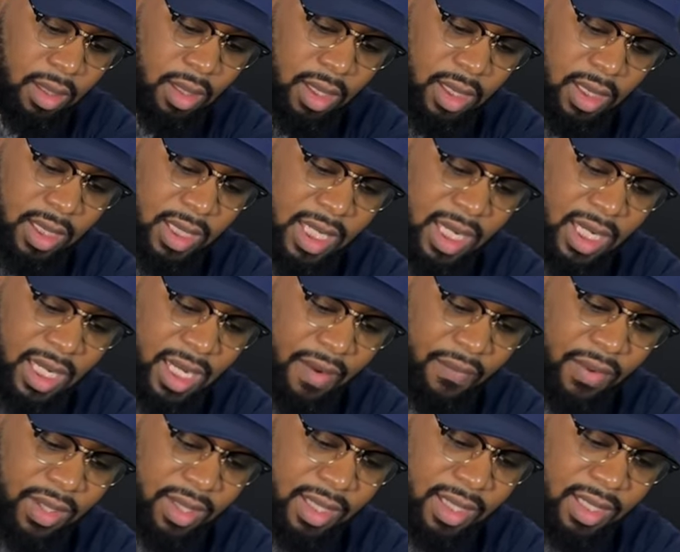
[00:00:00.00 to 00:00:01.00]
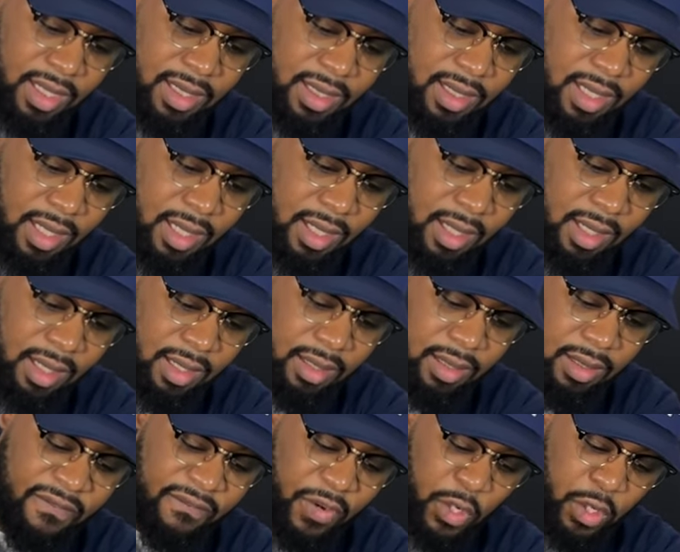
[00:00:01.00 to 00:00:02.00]
need everything
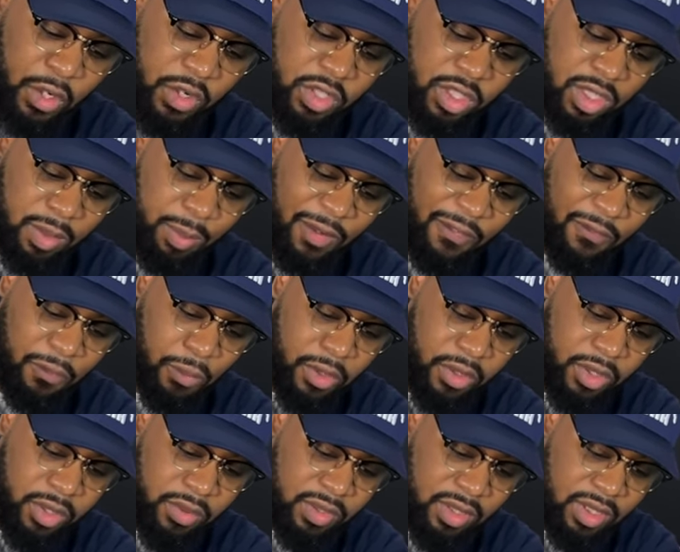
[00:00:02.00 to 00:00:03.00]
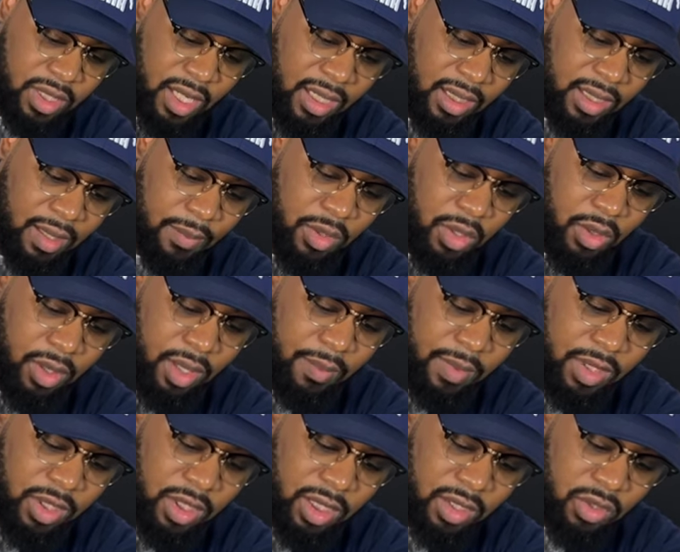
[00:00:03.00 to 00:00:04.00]
done first before you send them your
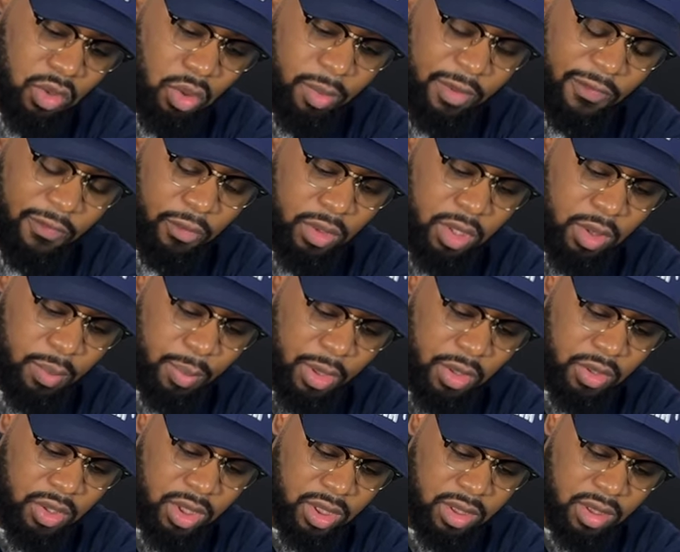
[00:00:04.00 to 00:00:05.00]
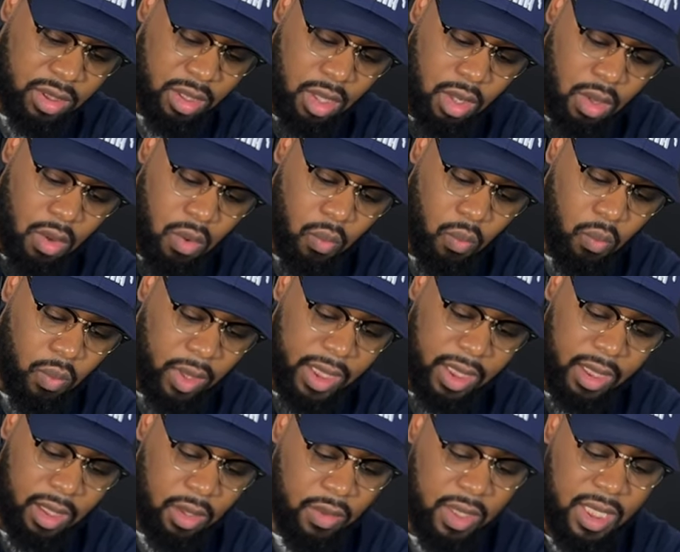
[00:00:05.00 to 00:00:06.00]
images or before you purchase.
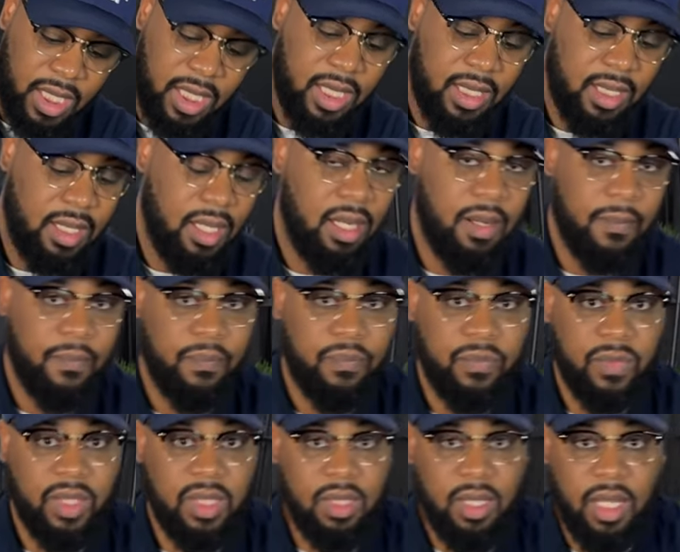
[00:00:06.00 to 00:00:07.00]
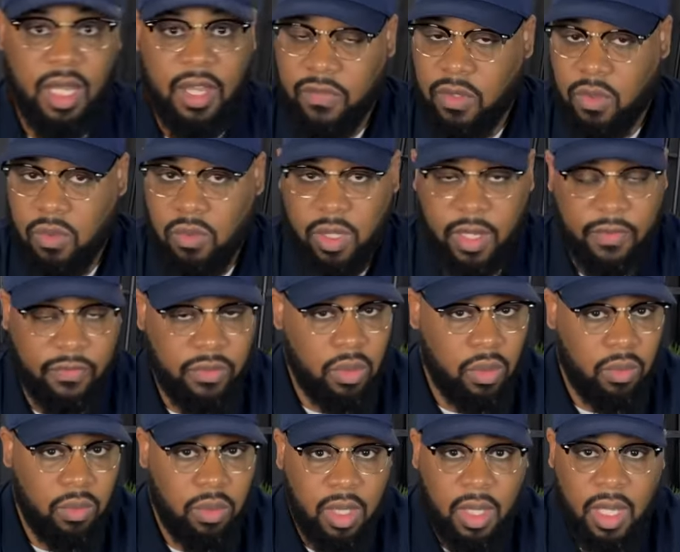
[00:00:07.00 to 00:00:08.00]
We don't need it done. If you if
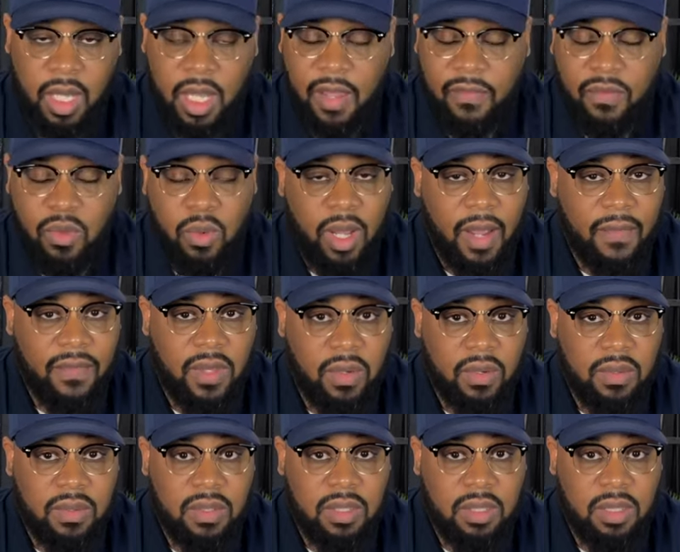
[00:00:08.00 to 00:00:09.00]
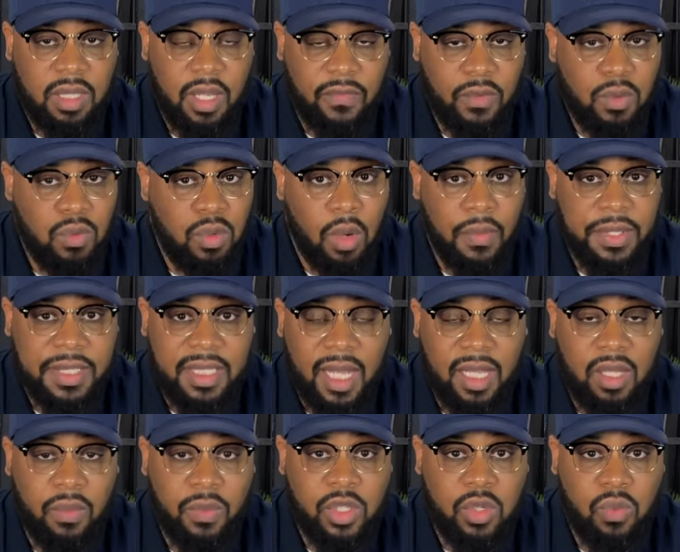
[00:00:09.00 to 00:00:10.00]
you if you have those, if you know
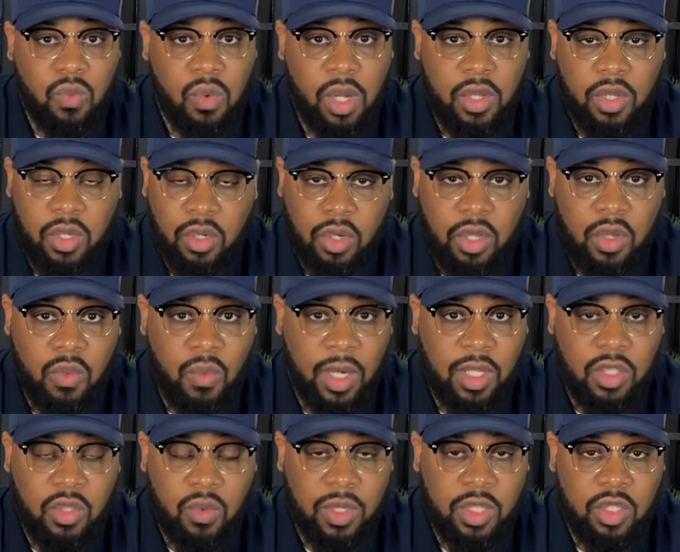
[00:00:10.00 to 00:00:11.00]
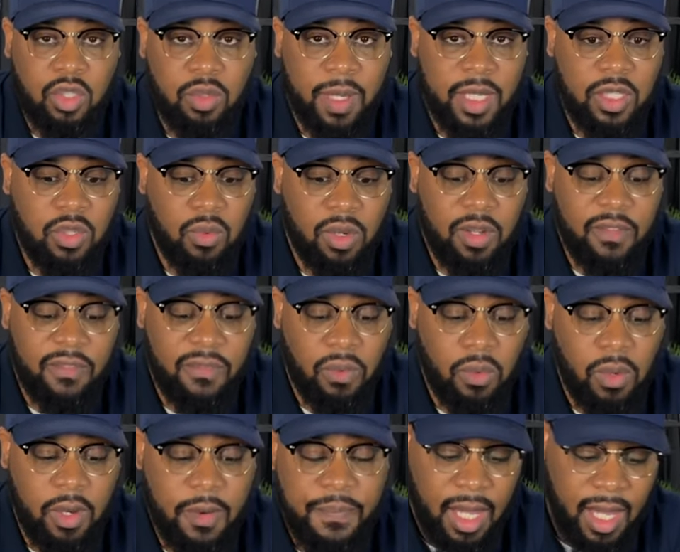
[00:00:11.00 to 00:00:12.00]
exactly what you want, you know you want a 22 by
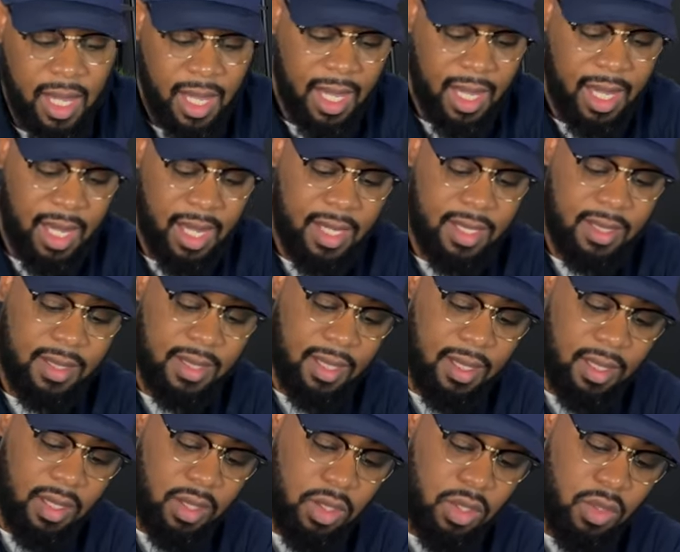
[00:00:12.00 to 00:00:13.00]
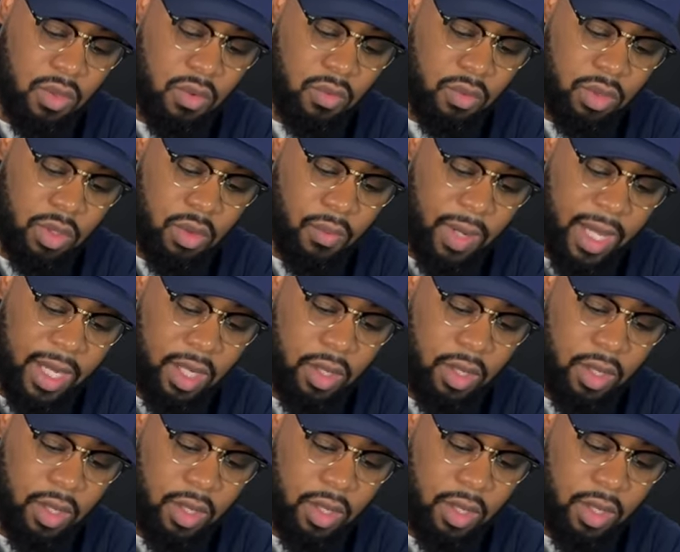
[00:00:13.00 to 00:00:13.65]
24, and you you're ready to